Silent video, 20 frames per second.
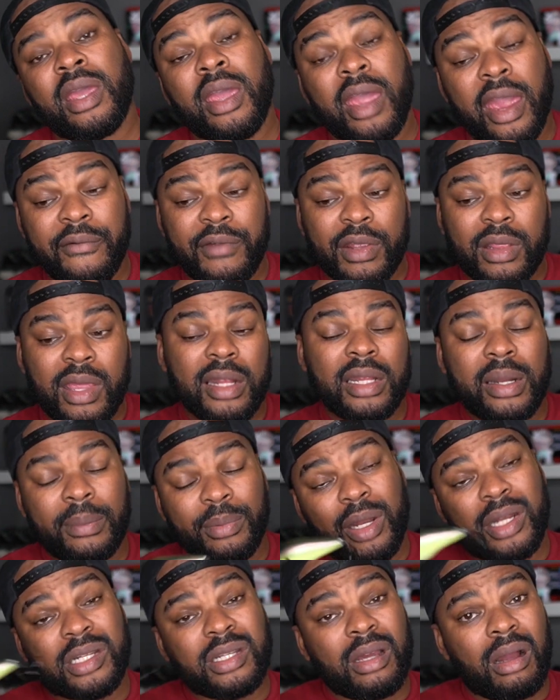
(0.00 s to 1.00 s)
Everything that I'm
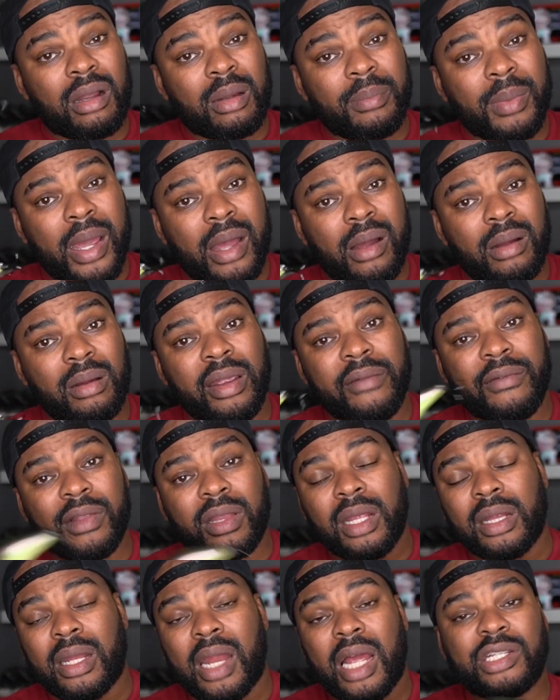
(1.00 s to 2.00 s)
going to talk about,
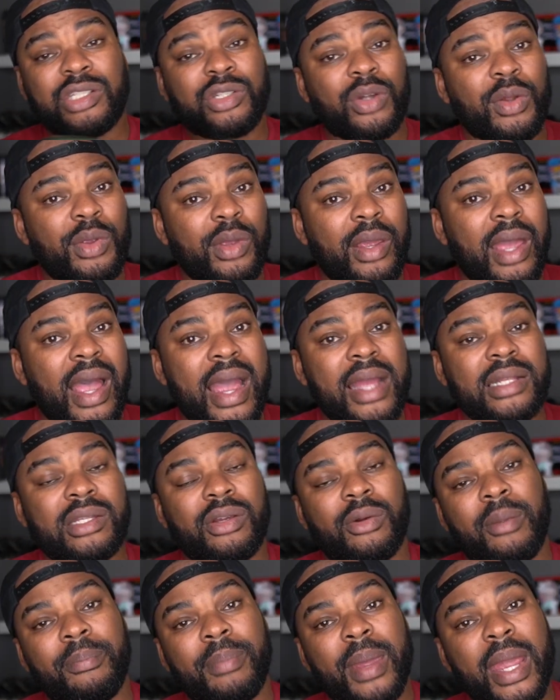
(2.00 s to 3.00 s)
everything that I show you guys
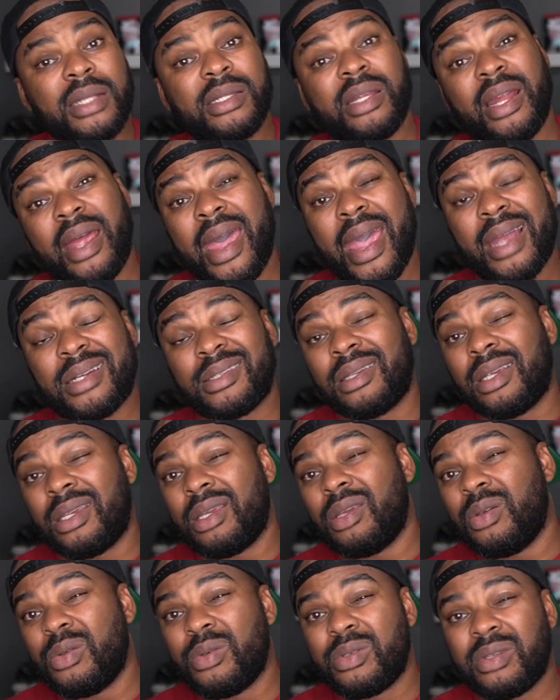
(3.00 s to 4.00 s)
are baits that I actually
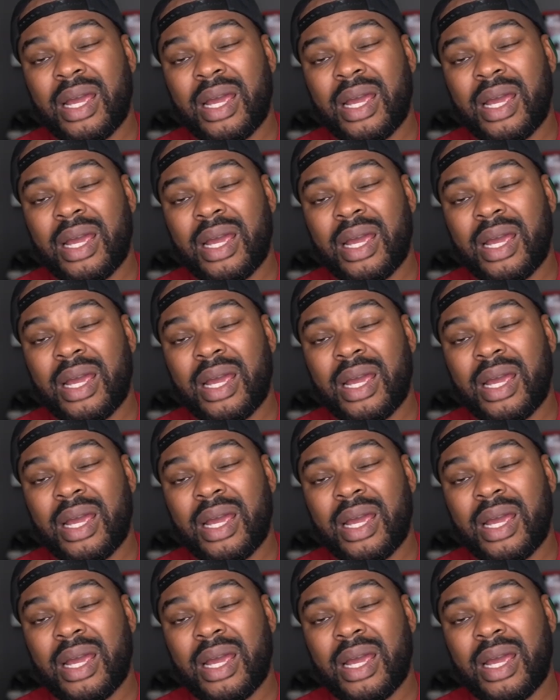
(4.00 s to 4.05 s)
use,